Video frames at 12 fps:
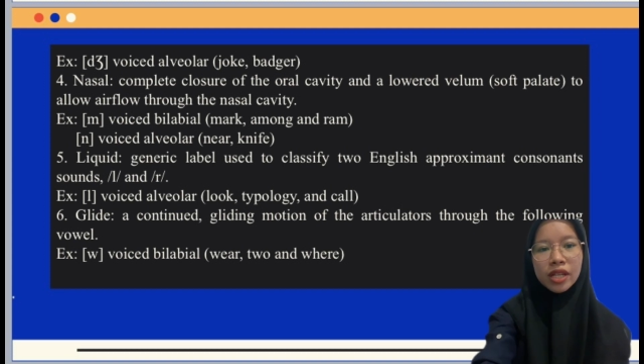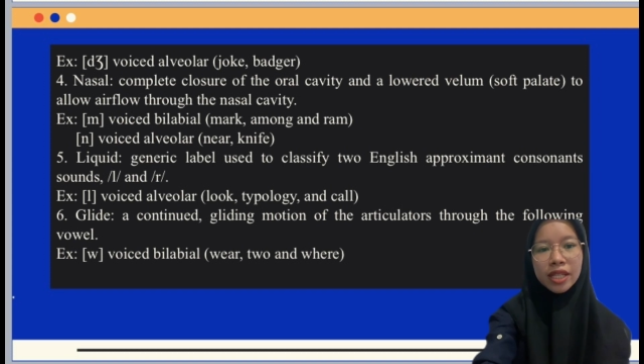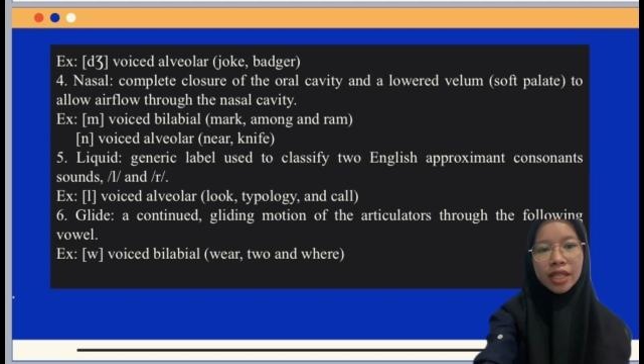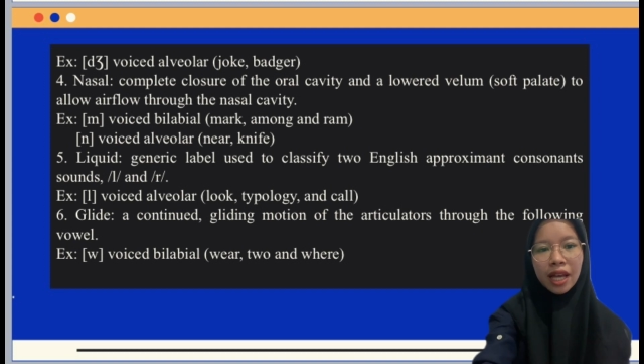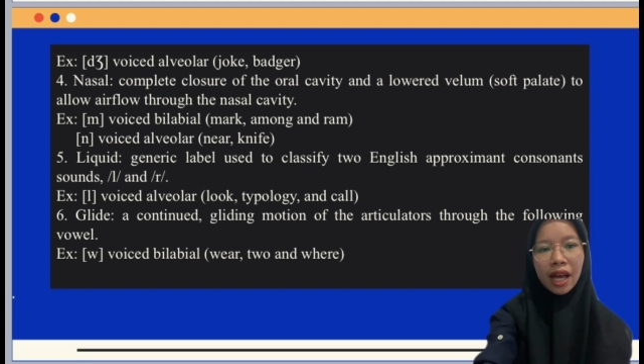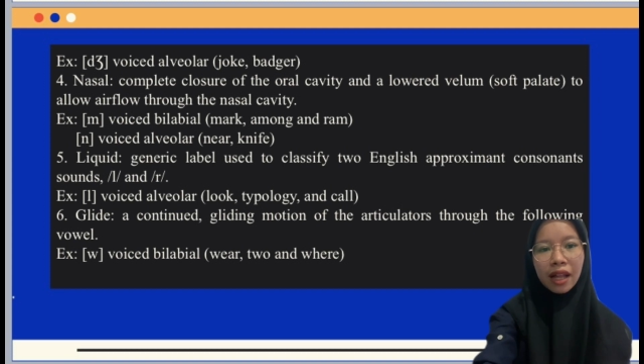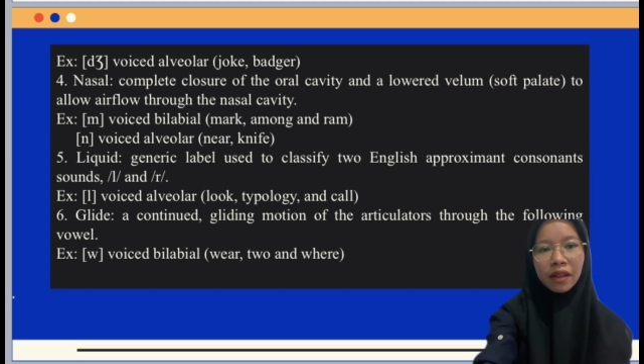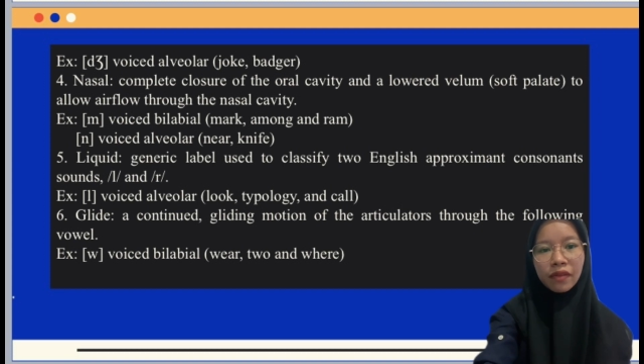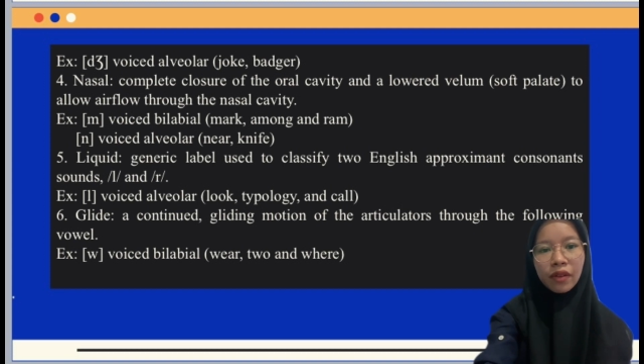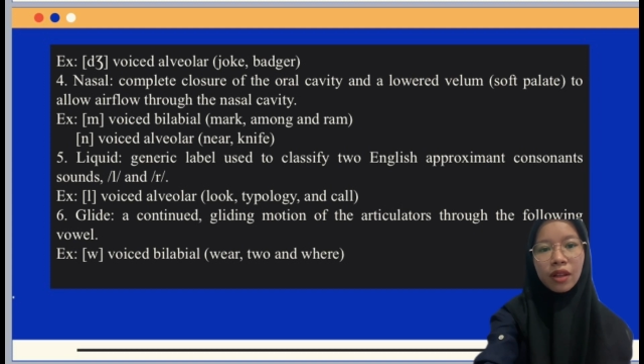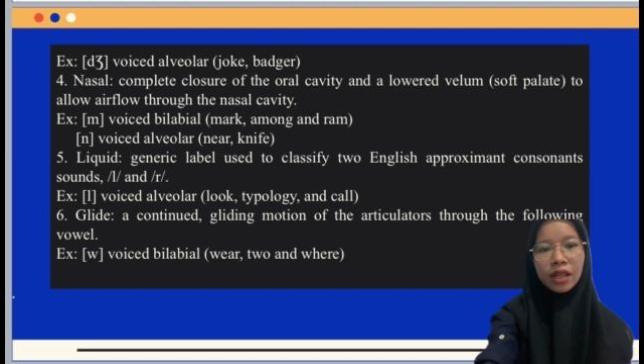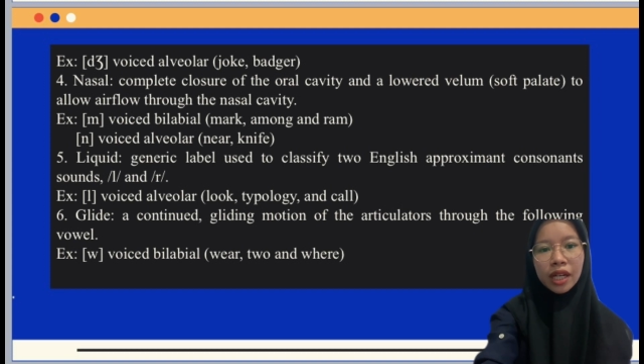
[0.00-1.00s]

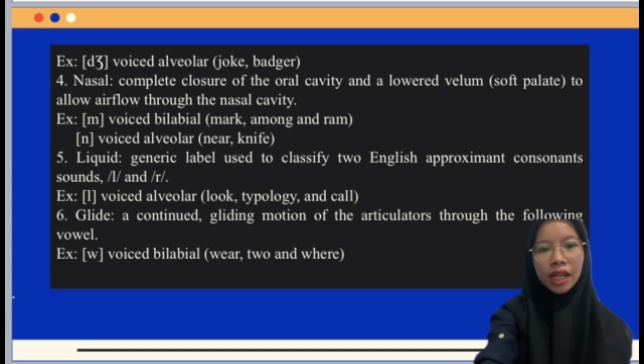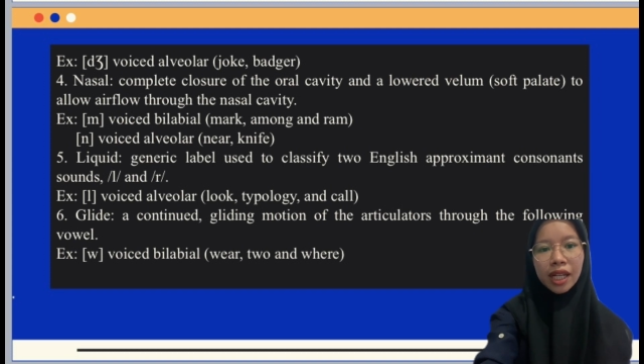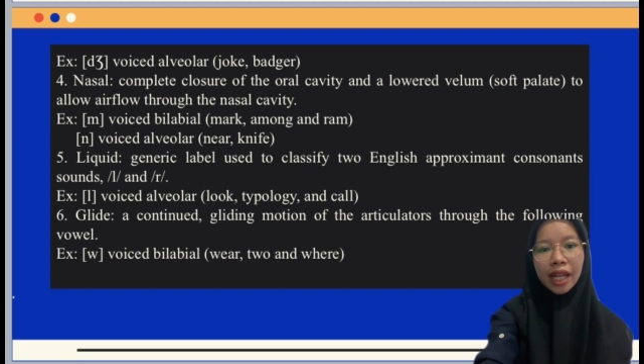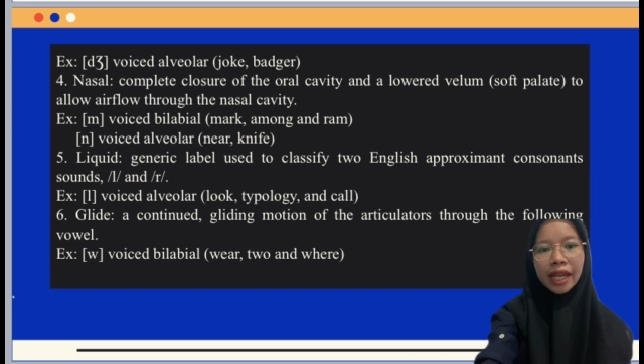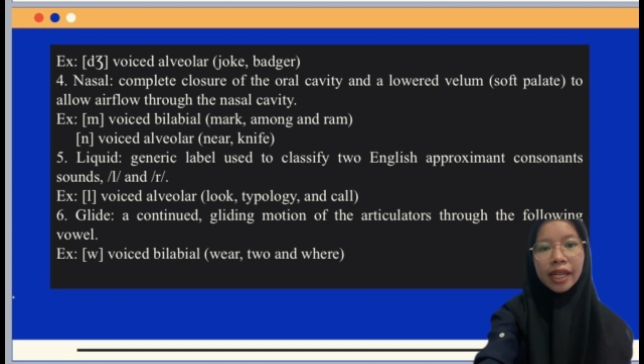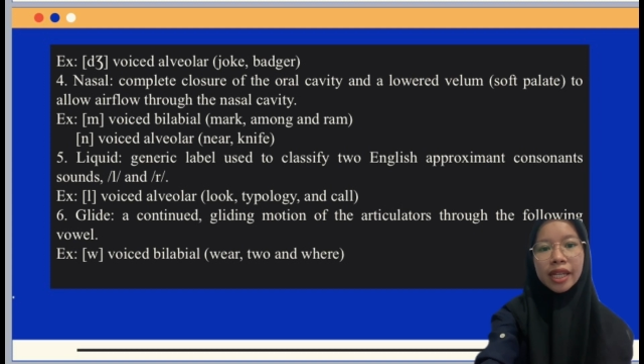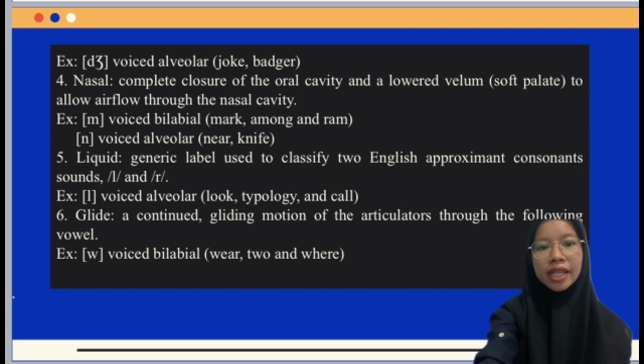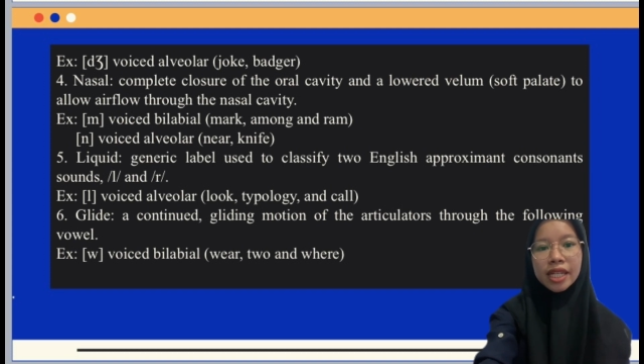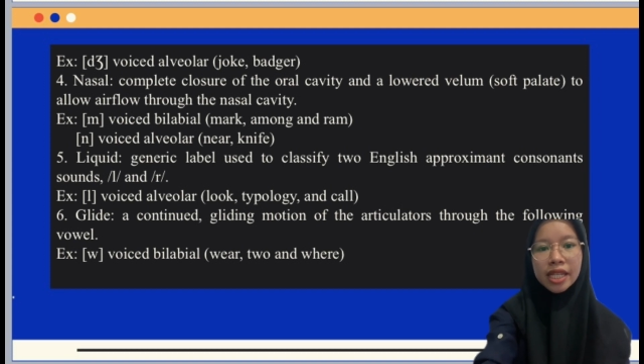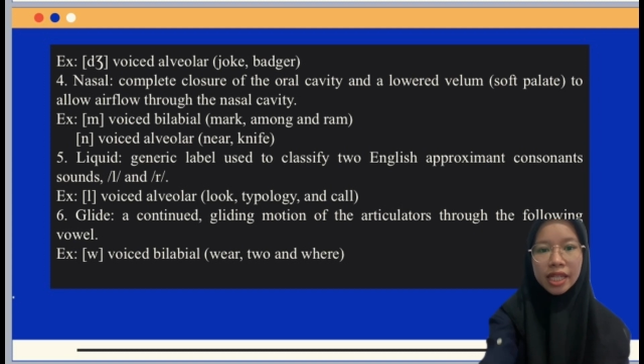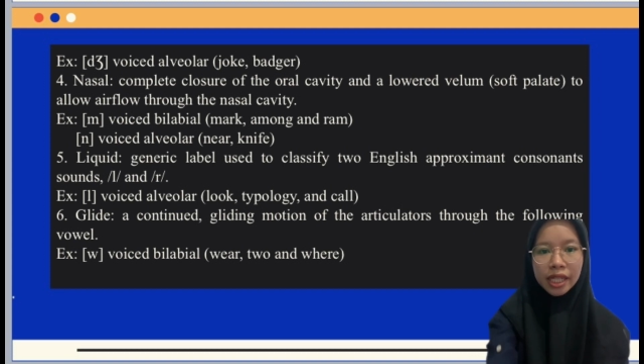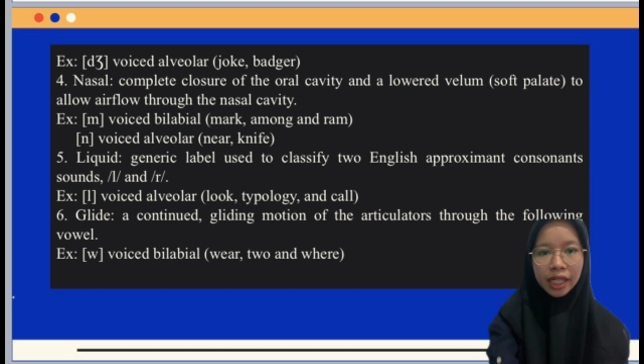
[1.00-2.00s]
alveolar like
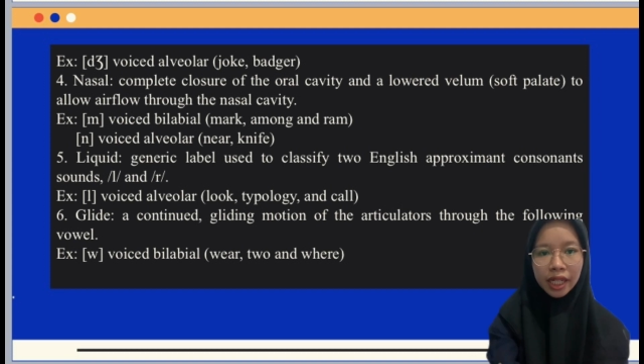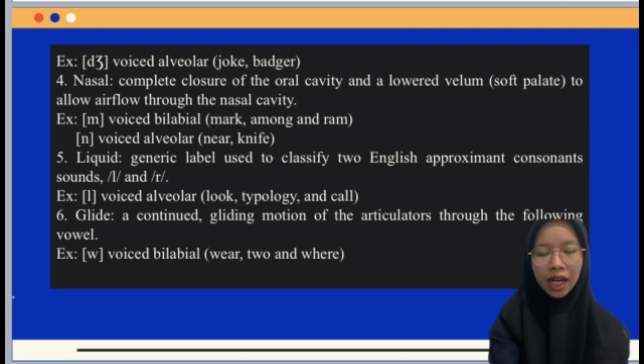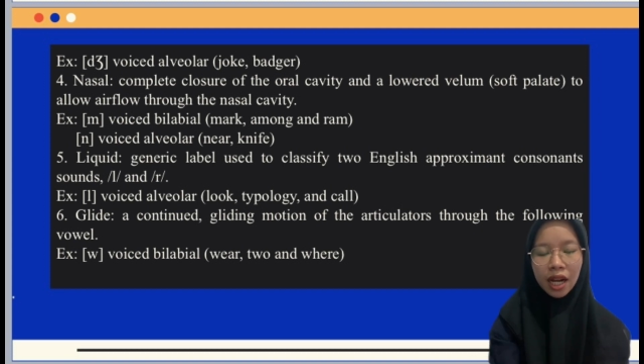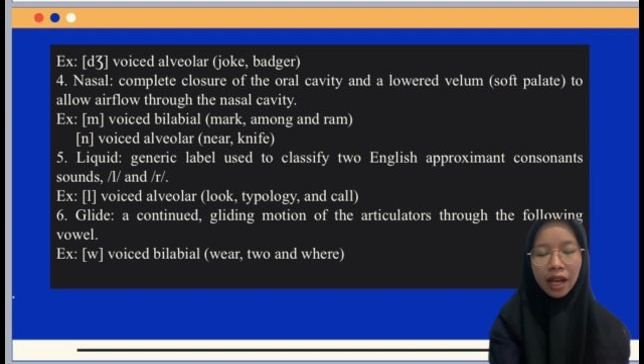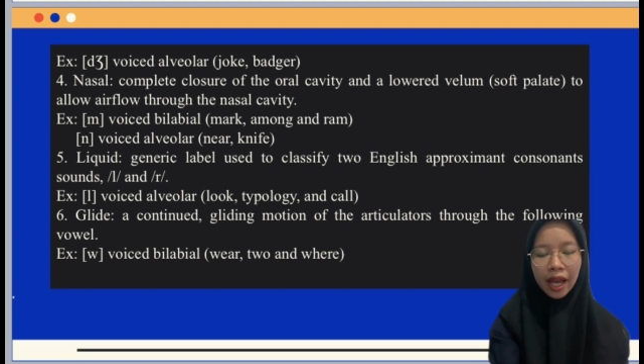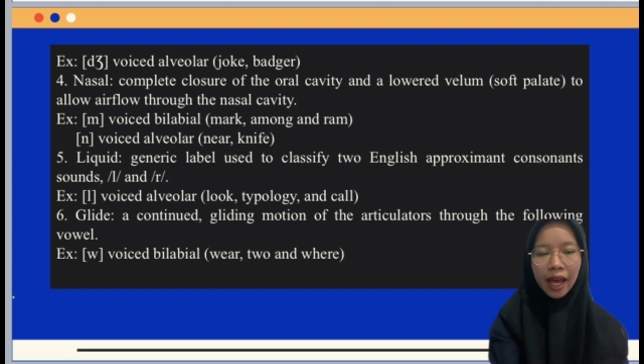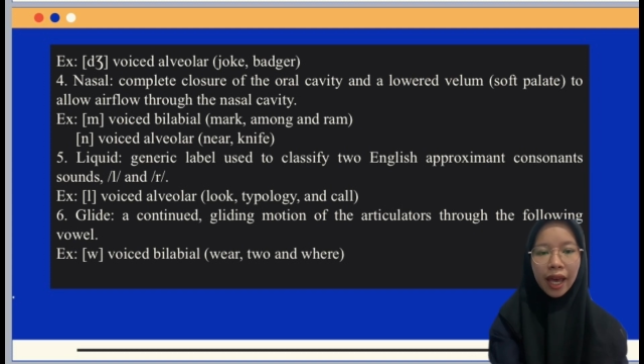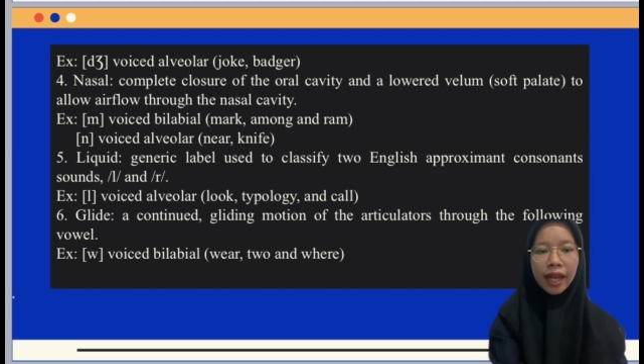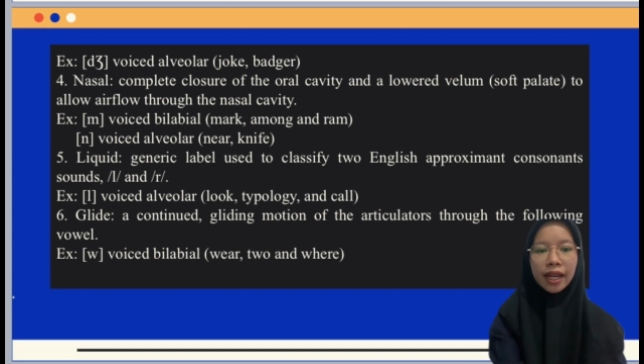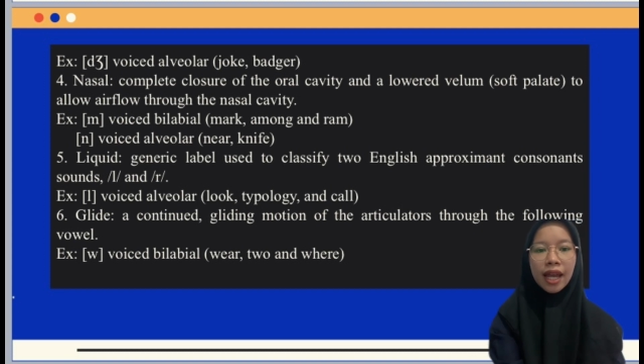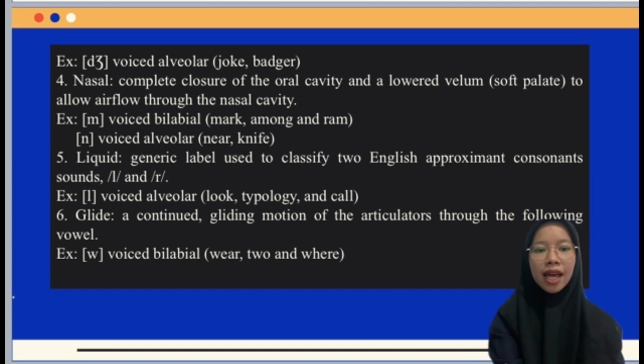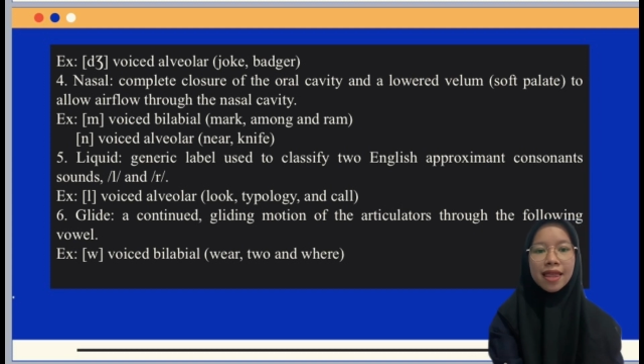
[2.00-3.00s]
near and
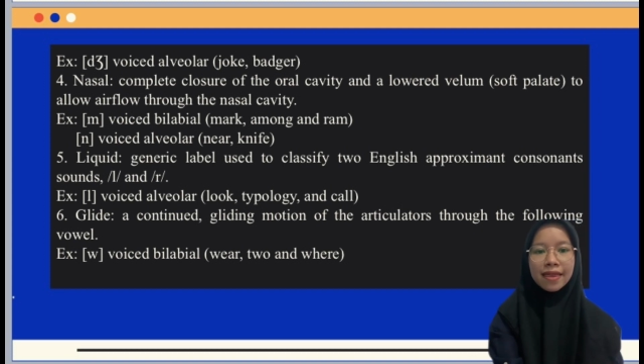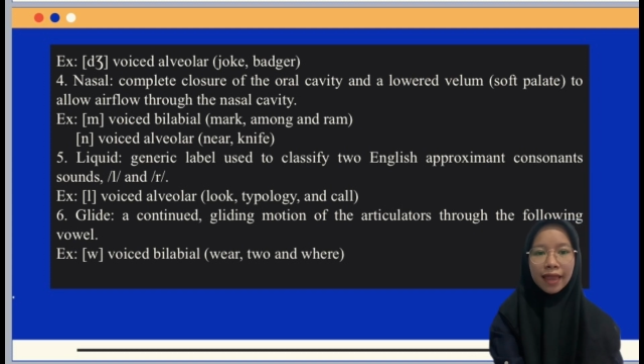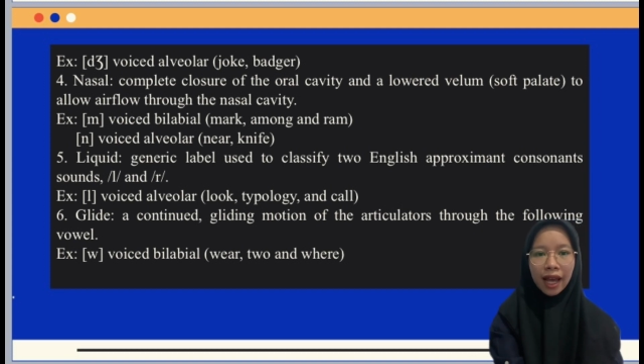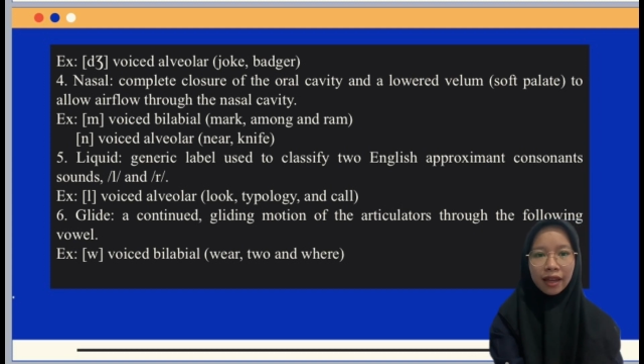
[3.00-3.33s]
knife.